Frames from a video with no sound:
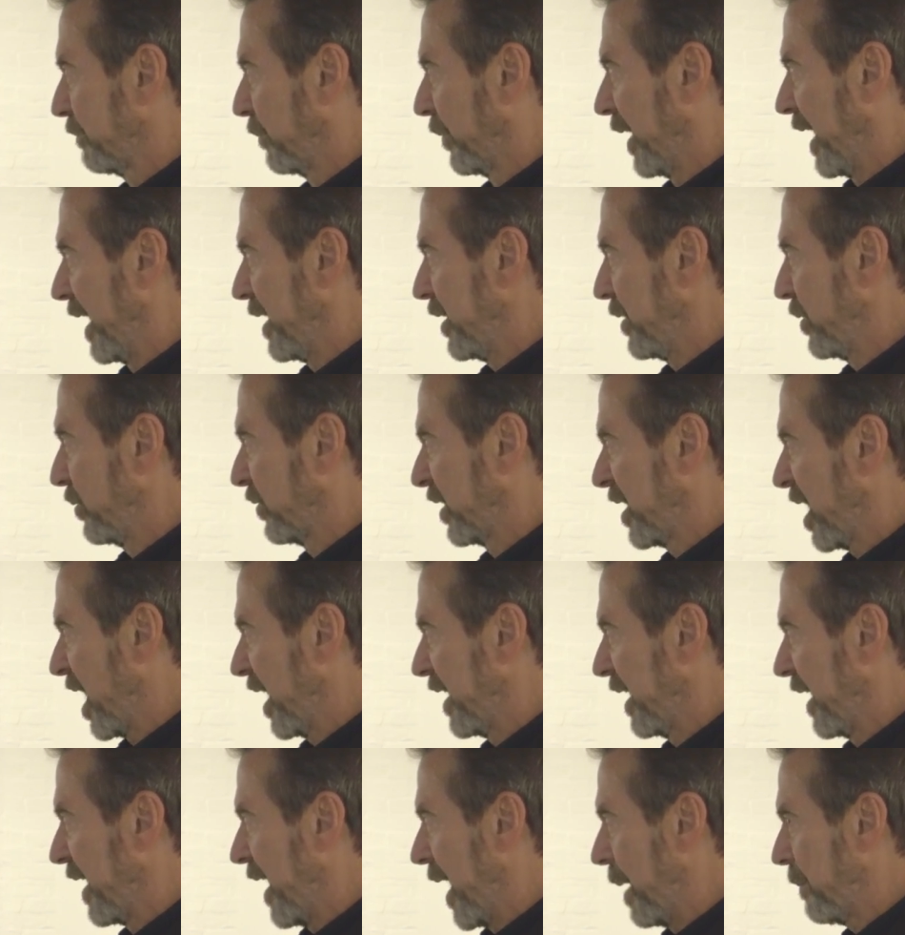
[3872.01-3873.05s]
way you
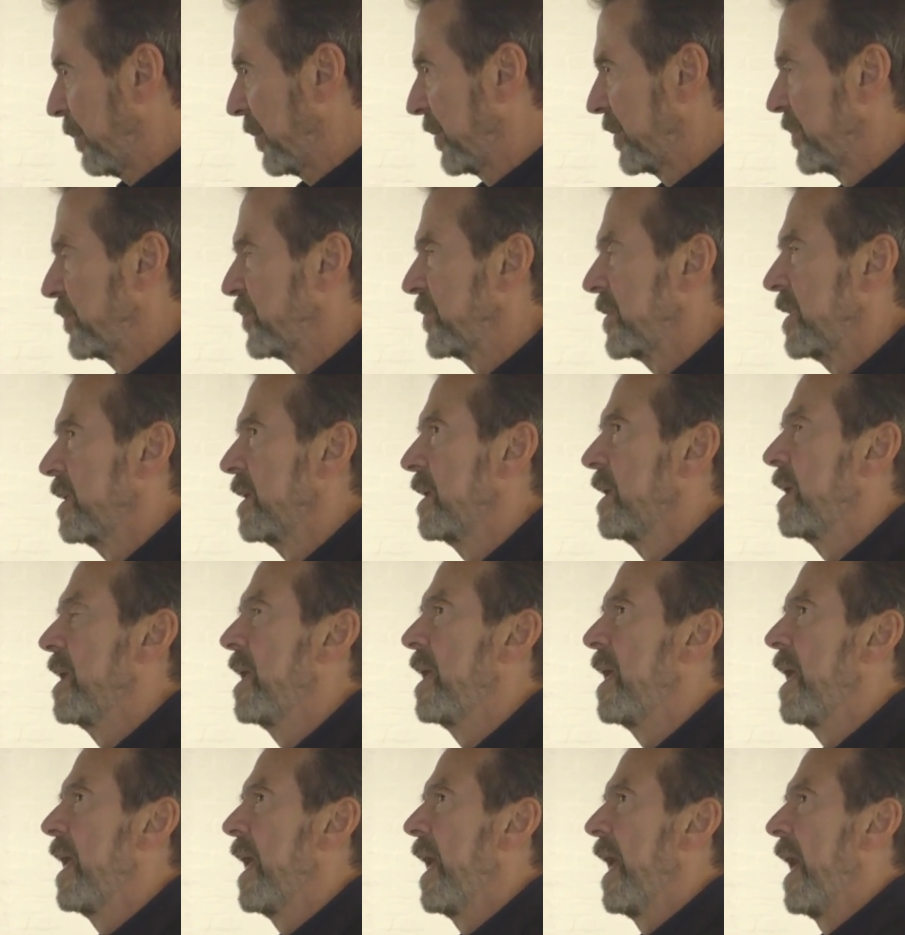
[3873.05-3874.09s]
cut it up.
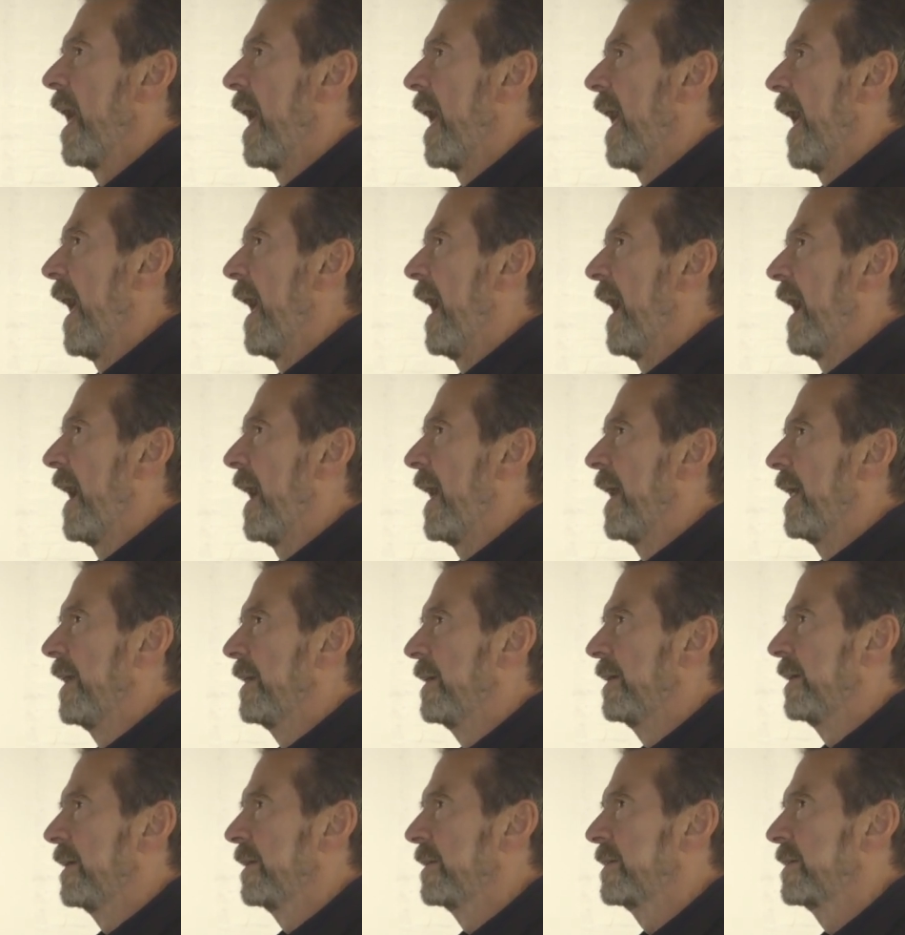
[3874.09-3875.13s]

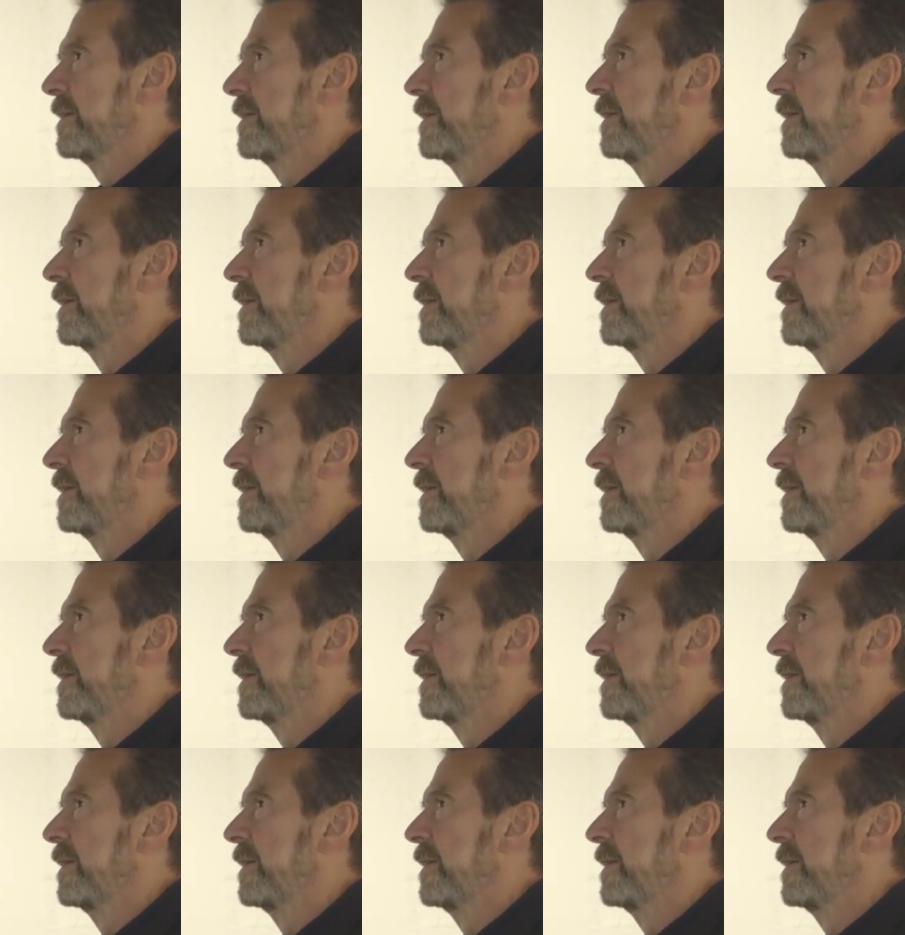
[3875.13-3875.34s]
And